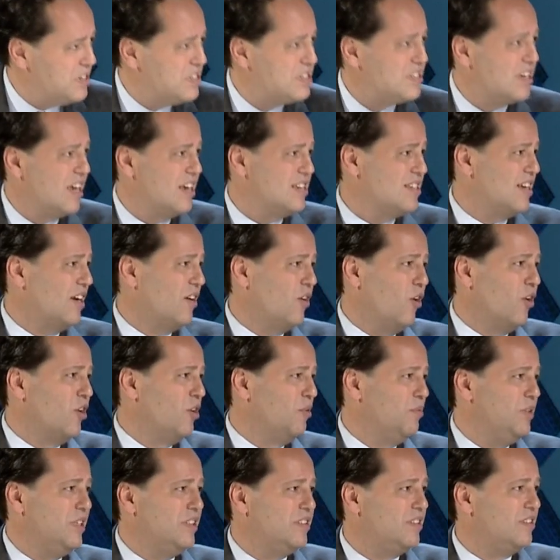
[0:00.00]
as
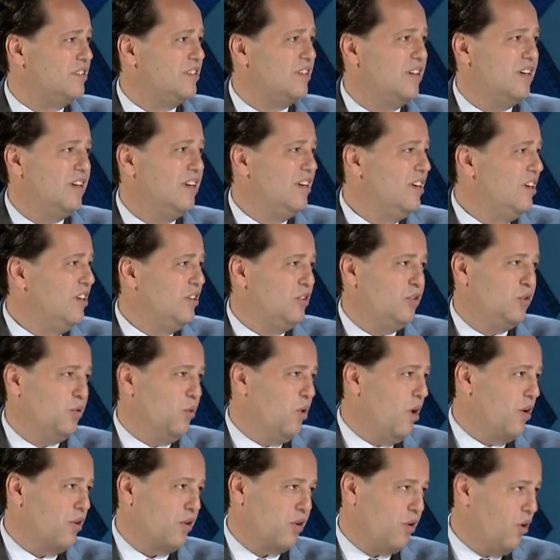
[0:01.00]
economists to
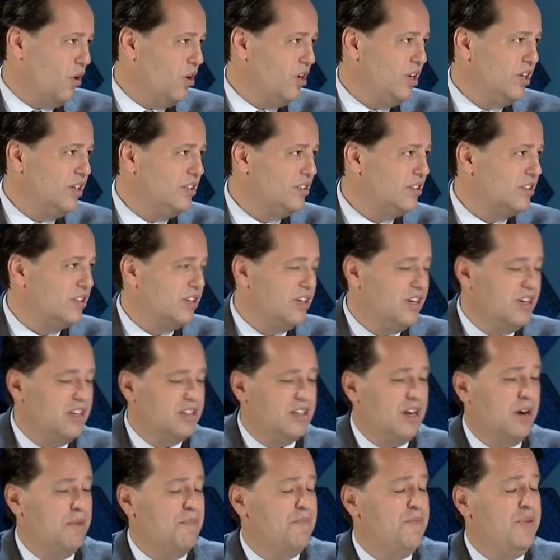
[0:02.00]
our colleagues.
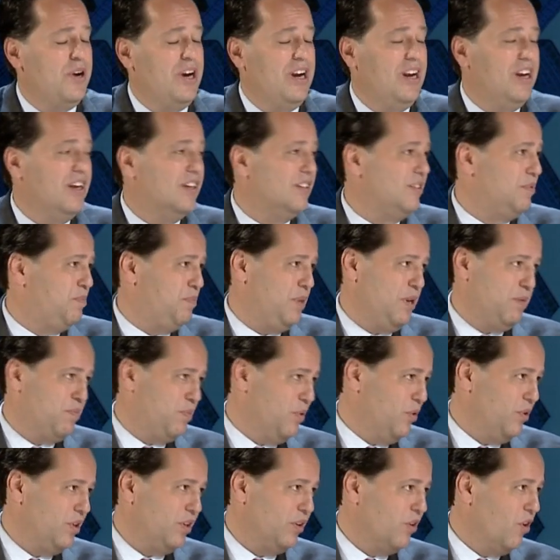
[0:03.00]
There are brilliant
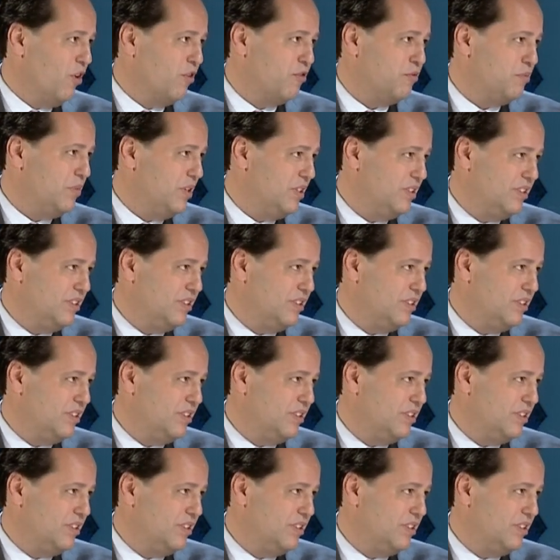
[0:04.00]
people in government